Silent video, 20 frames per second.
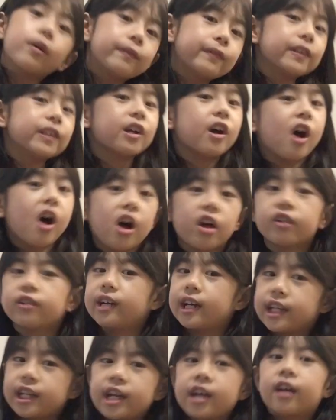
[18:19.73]
So my
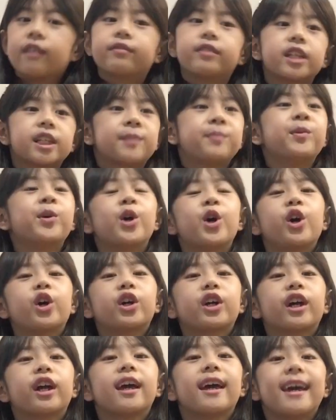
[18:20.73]
overall rating
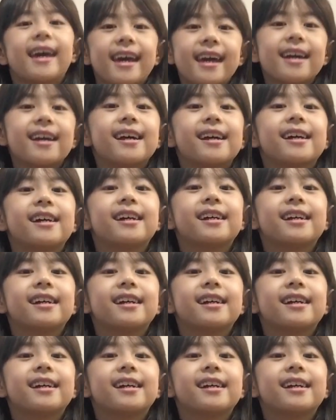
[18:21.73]
of this book